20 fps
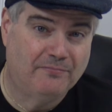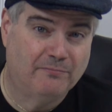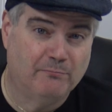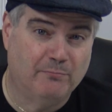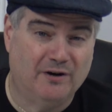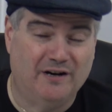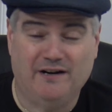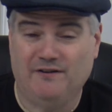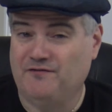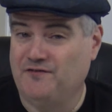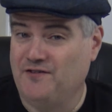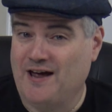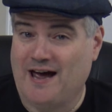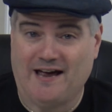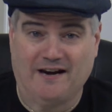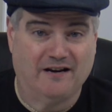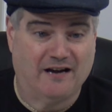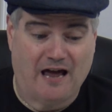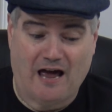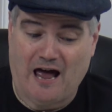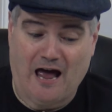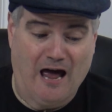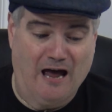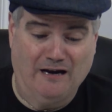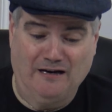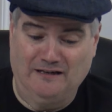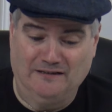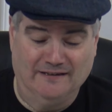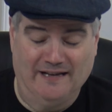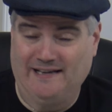but if not, I
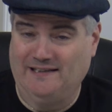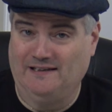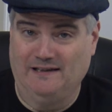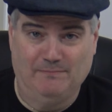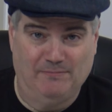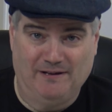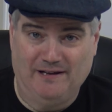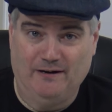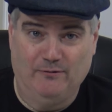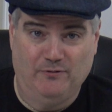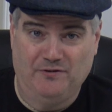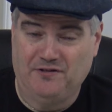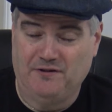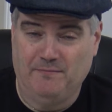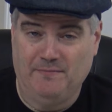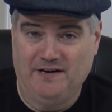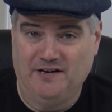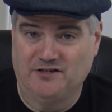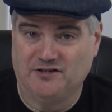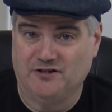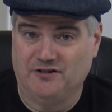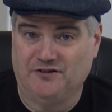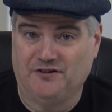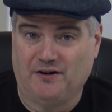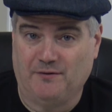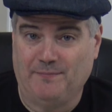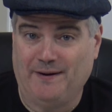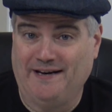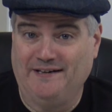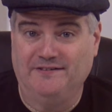gladly play with the miniatures
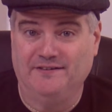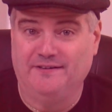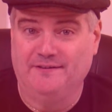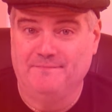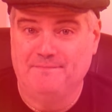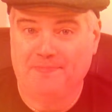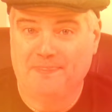unpainted.